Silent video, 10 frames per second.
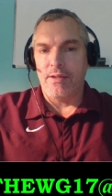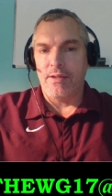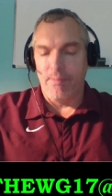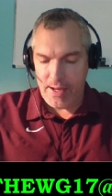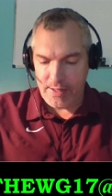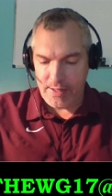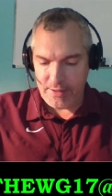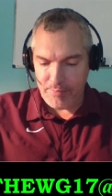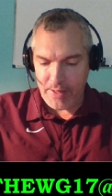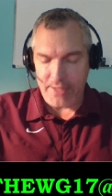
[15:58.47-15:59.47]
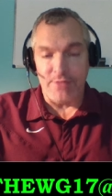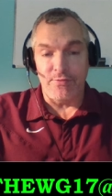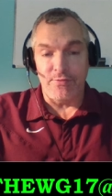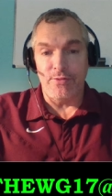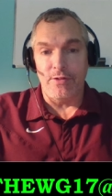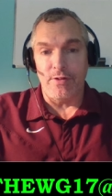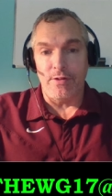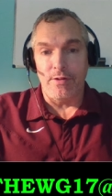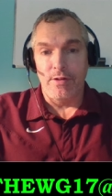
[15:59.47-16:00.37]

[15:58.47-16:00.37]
the mind is a passive observer,